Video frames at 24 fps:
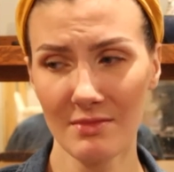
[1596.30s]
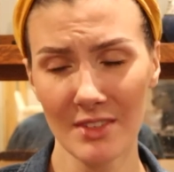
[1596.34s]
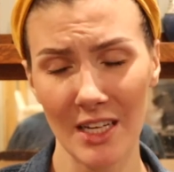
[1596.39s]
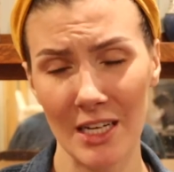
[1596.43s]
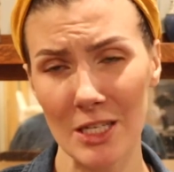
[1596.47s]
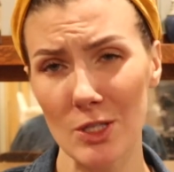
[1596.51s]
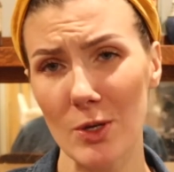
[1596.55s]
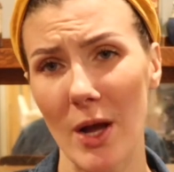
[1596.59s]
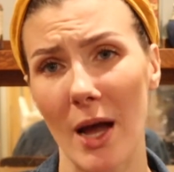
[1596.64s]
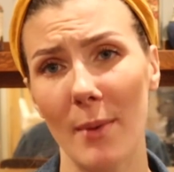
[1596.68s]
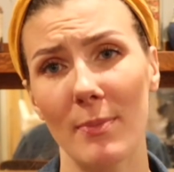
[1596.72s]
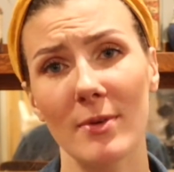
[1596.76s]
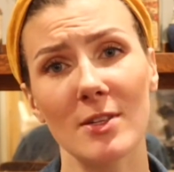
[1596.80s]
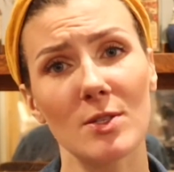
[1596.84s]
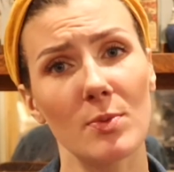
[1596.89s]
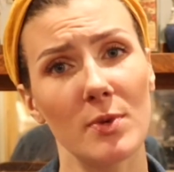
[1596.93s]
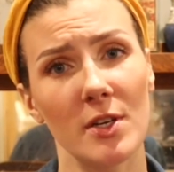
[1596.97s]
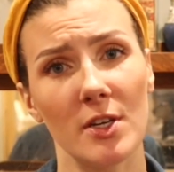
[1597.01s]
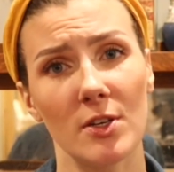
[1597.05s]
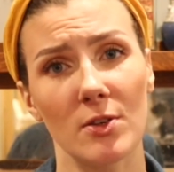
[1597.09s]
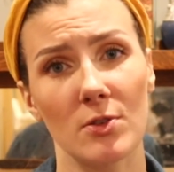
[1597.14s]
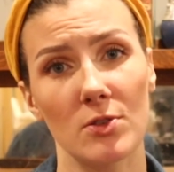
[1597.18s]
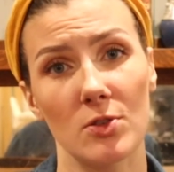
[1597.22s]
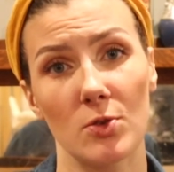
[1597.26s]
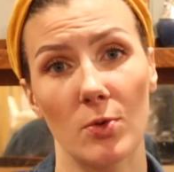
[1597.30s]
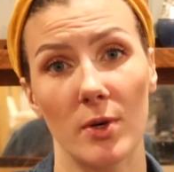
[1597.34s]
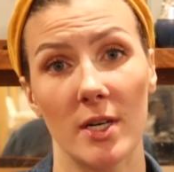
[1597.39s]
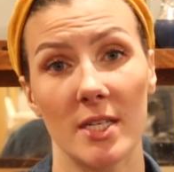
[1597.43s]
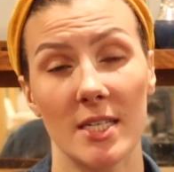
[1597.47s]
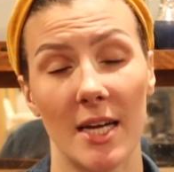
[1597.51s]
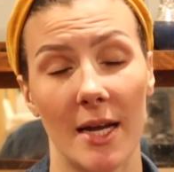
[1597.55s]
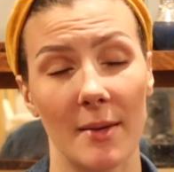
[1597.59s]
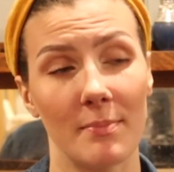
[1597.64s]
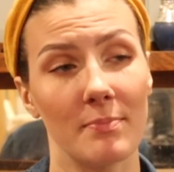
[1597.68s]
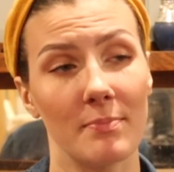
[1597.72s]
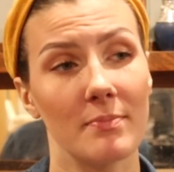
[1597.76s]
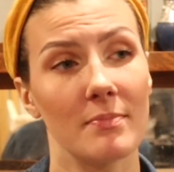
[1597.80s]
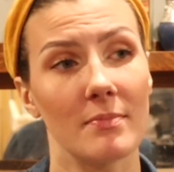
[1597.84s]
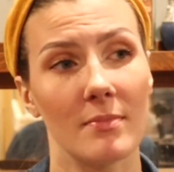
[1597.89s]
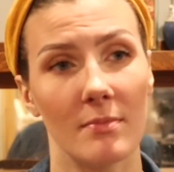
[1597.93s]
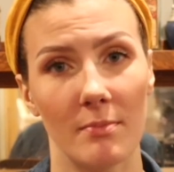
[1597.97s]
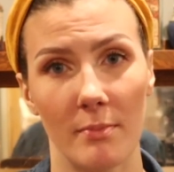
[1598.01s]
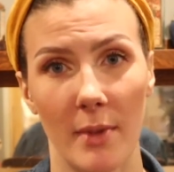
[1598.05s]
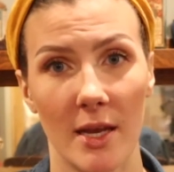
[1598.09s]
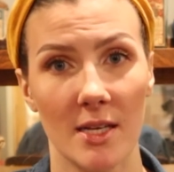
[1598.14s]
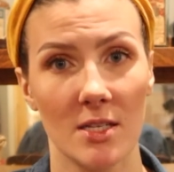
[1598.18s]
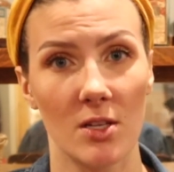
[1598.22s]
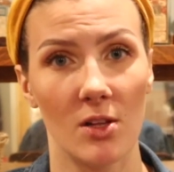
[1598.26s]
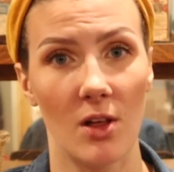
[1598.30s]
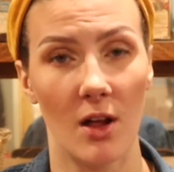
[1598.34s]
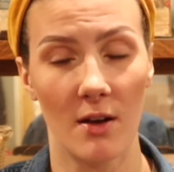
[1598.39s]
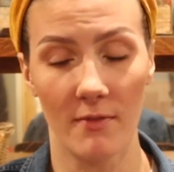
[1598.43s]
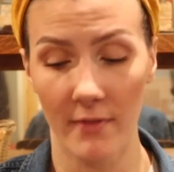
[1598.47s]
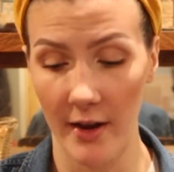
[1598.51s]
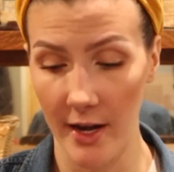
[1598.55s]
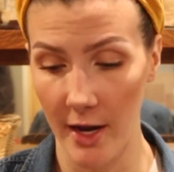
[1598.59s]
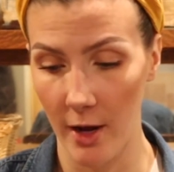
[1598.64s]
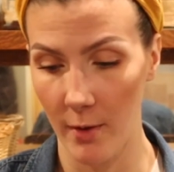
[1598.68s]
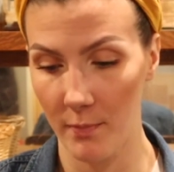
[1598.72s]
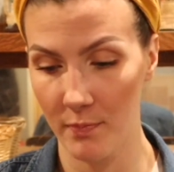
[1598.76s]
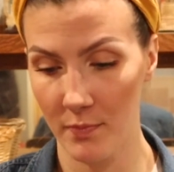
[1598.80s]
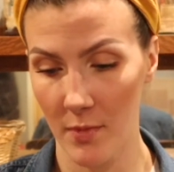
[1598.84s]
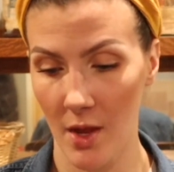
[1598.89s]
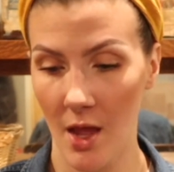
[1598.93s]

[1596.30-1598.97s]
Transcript: That's what happens when you do story time. It makes a long video.